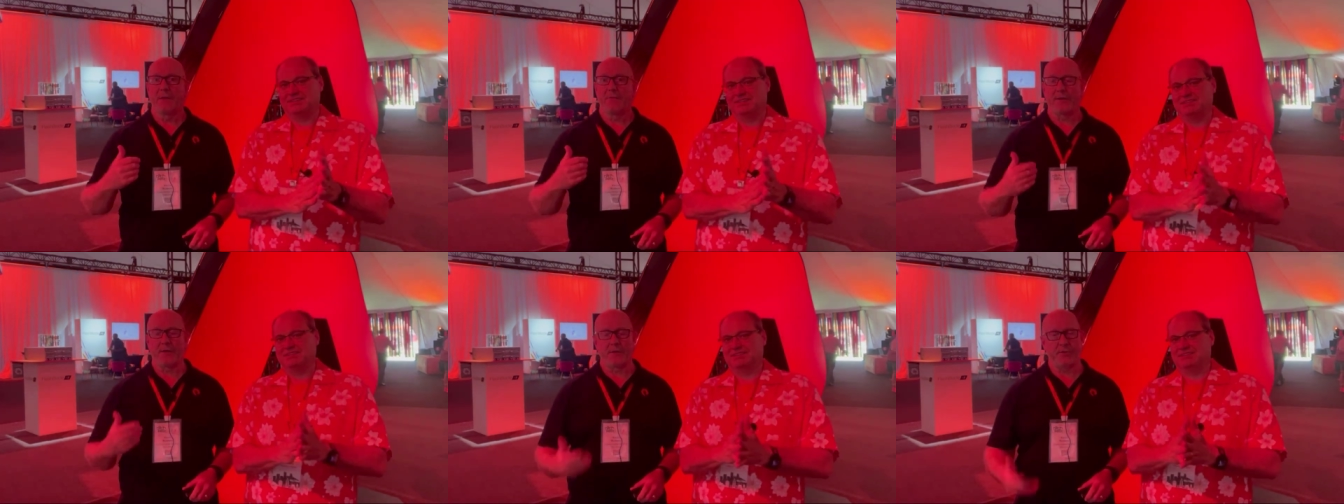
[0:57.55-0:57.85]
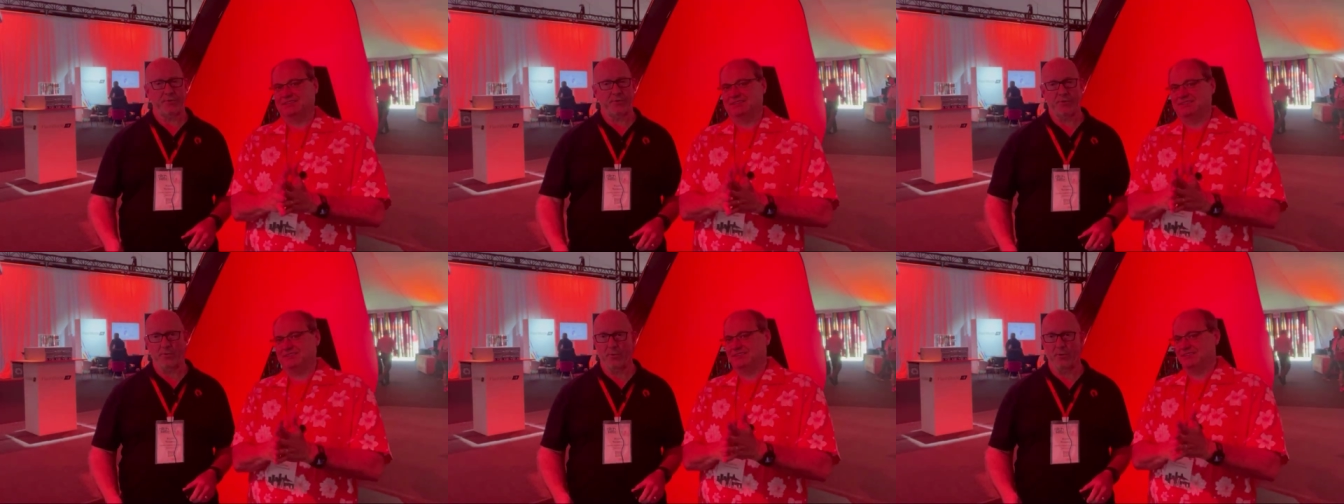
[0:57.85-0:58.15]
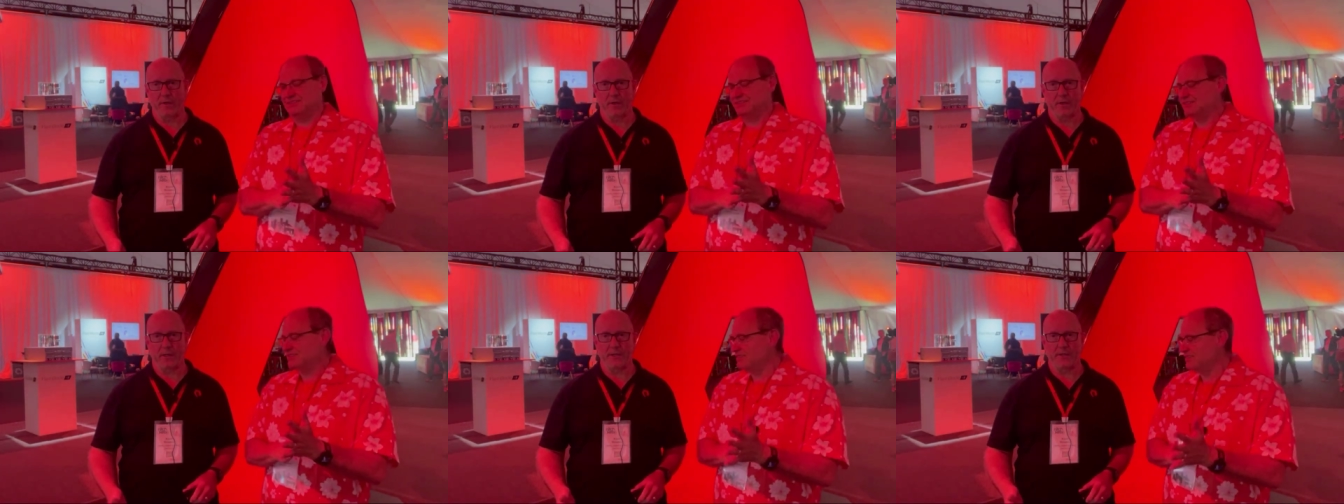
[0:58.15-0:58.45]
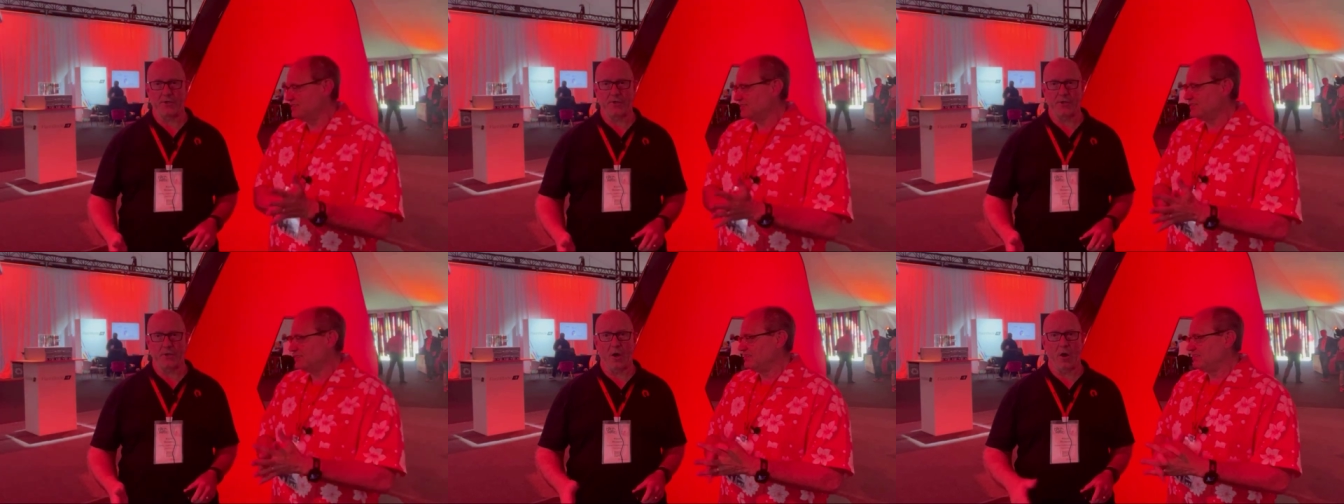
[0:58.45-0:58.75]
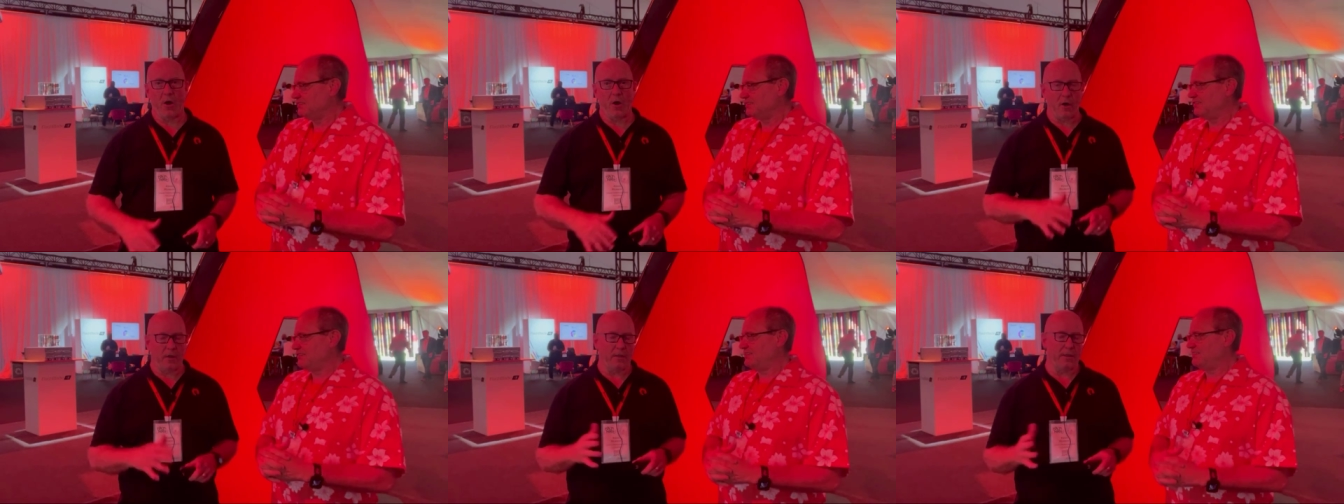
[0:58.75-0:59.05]
their storage
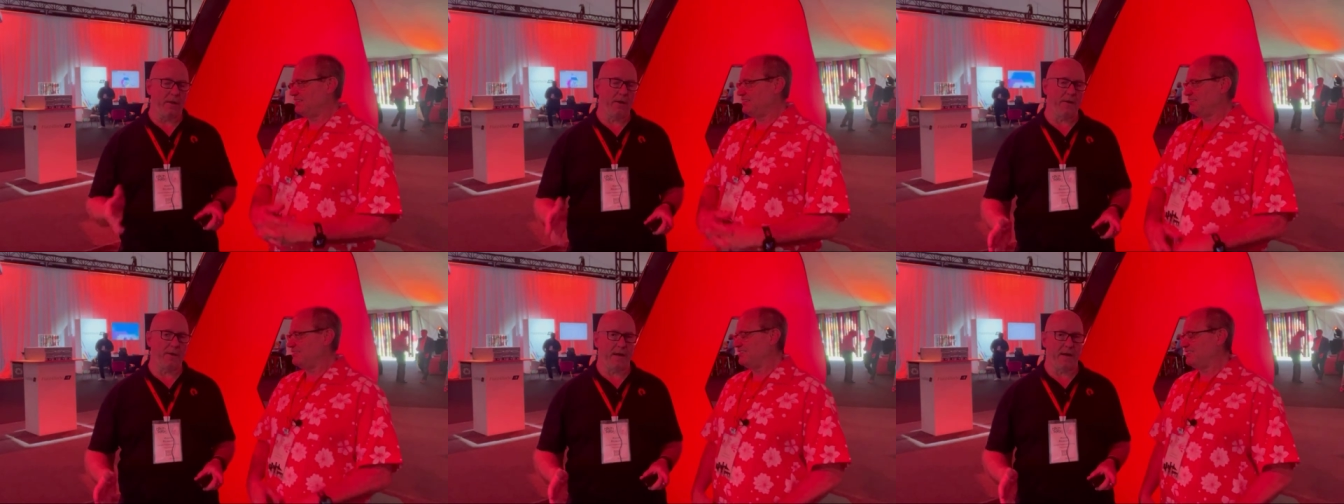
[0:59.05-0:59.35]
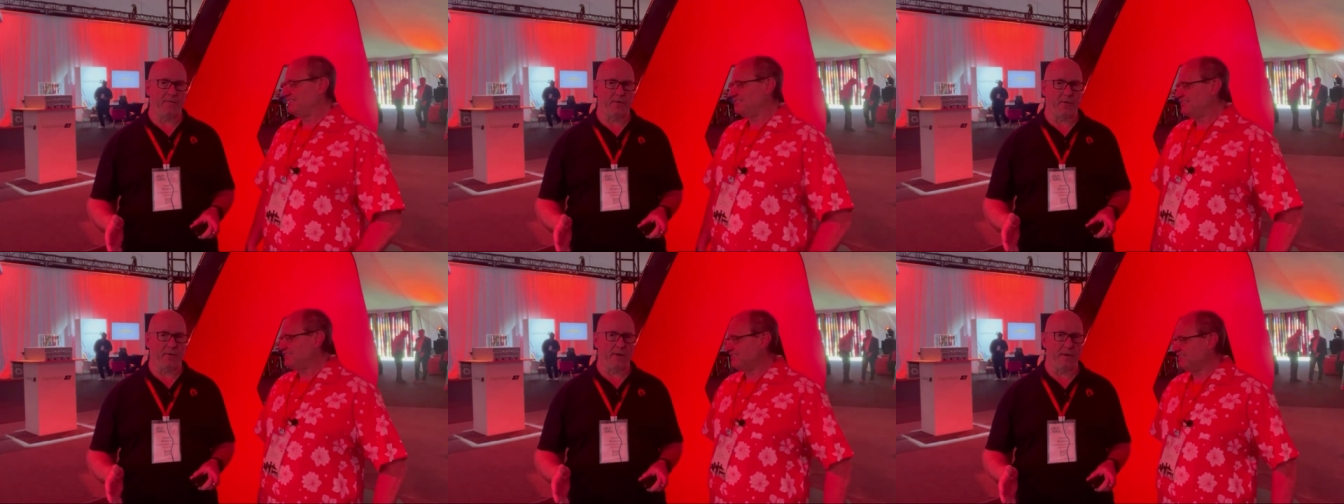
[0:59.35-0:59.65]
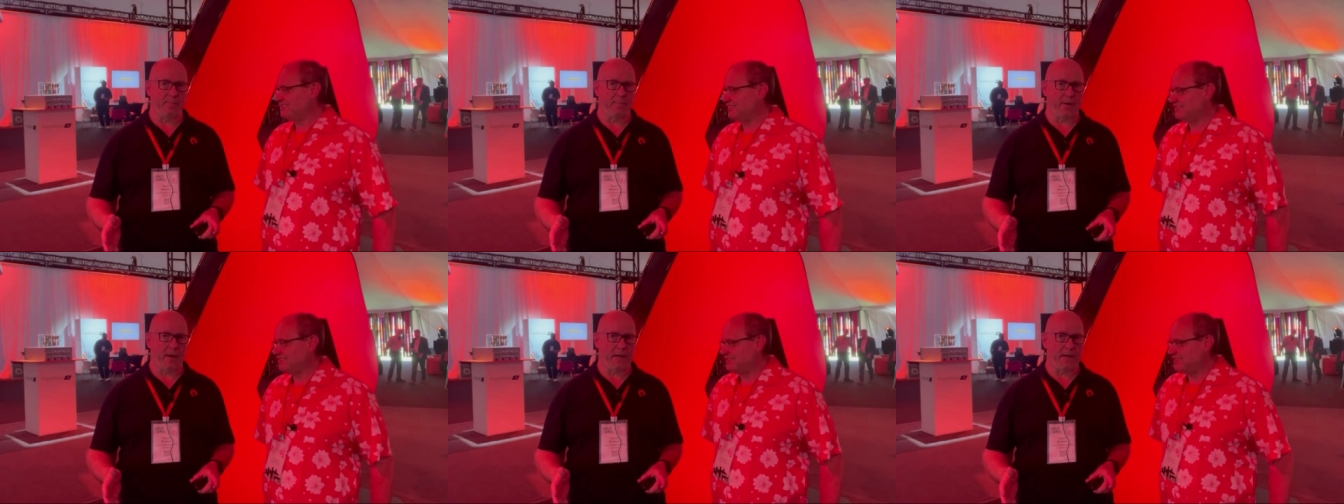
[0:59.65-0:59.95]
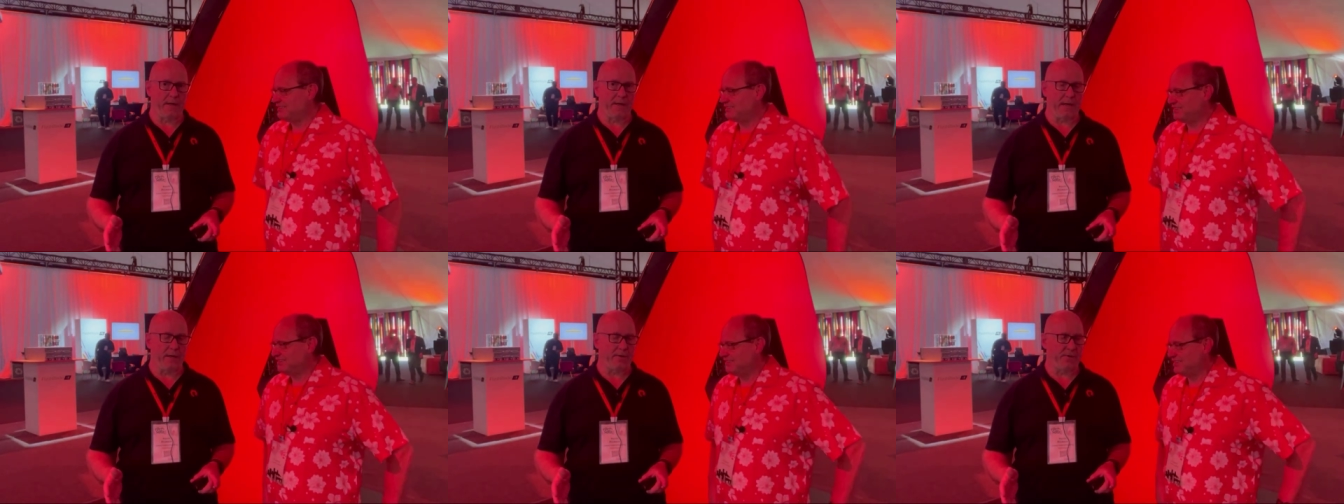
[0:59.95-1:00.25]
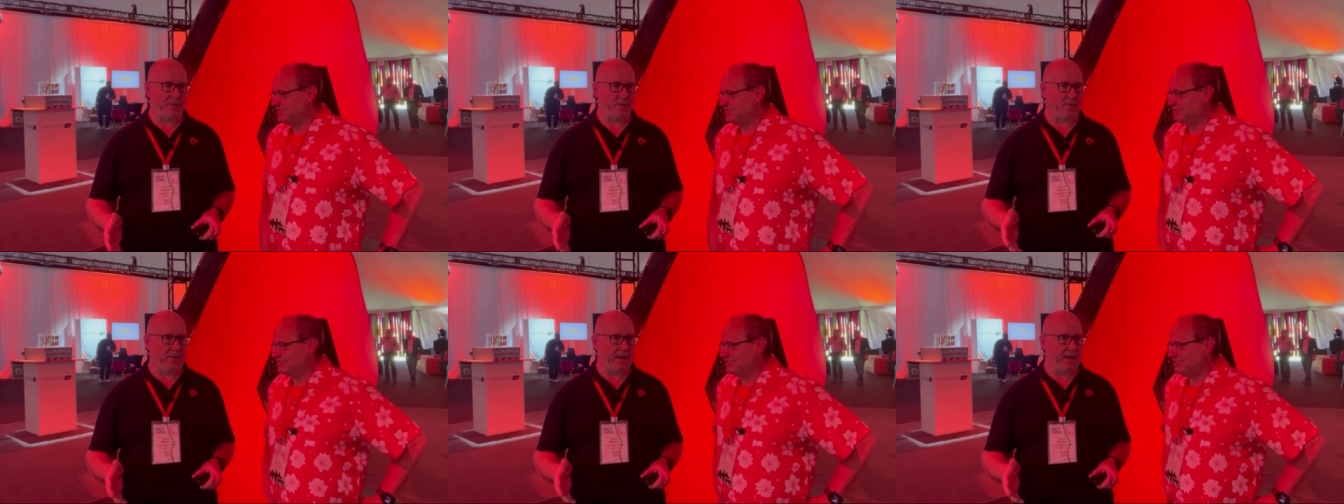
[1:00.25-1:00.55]
all under the Evergreen brand now.
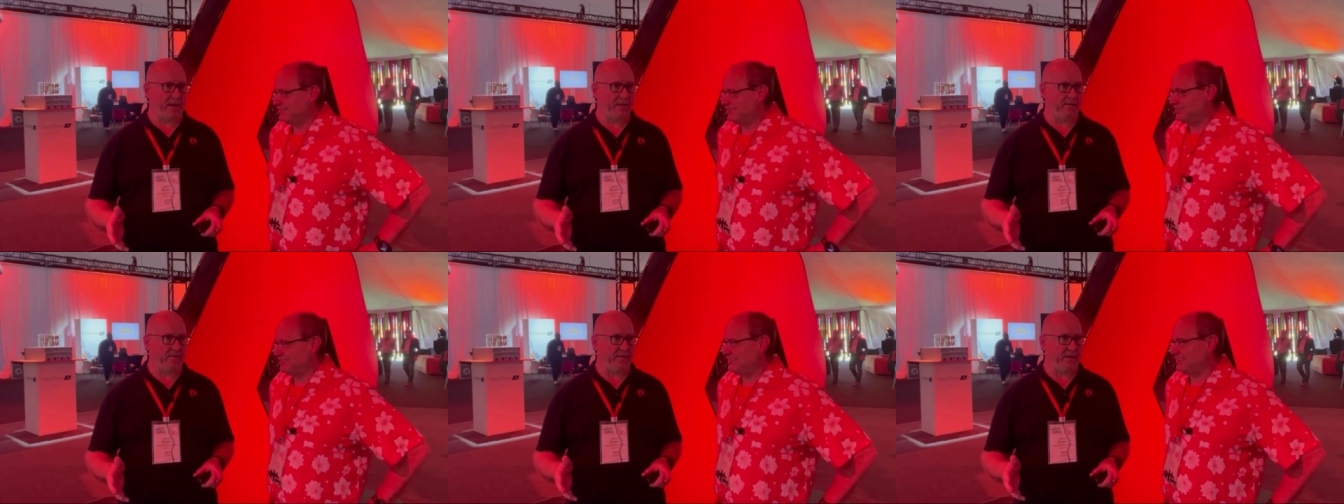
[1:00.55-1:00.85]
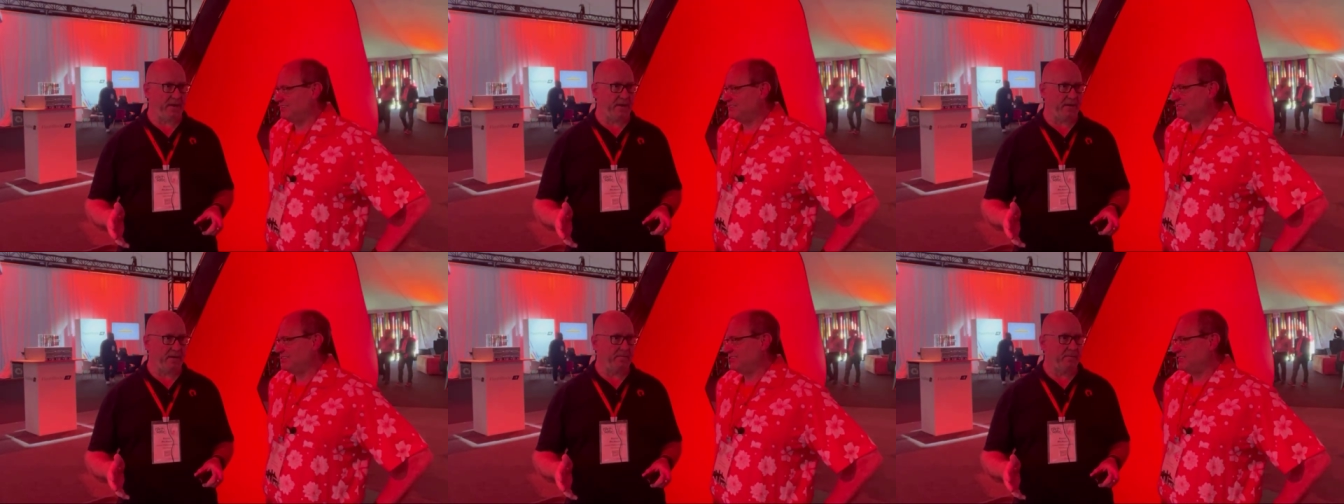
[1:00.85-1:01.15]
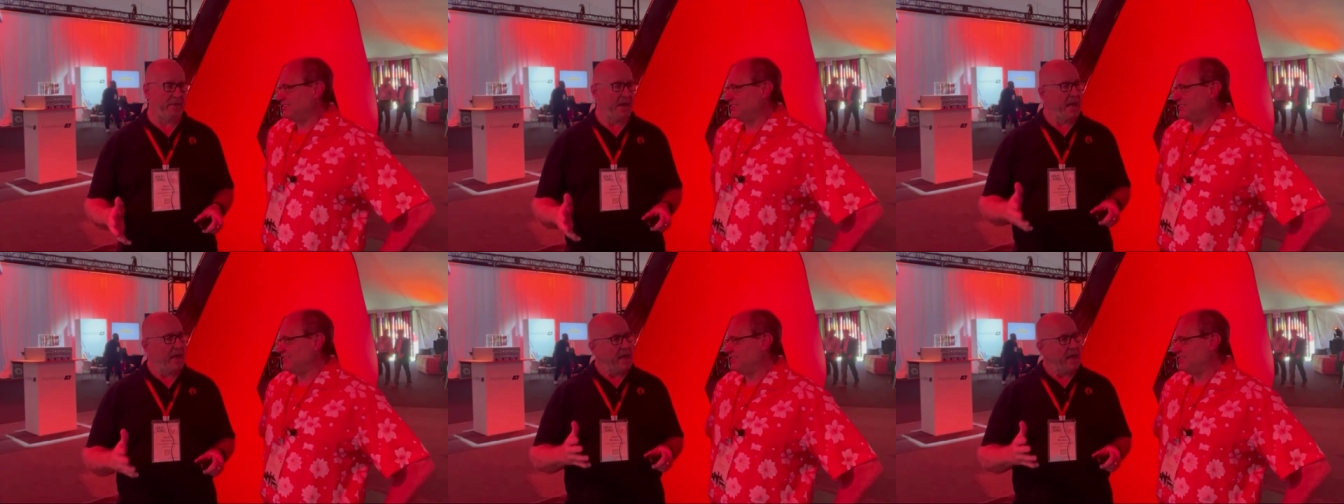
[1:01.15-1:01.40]
So we have um,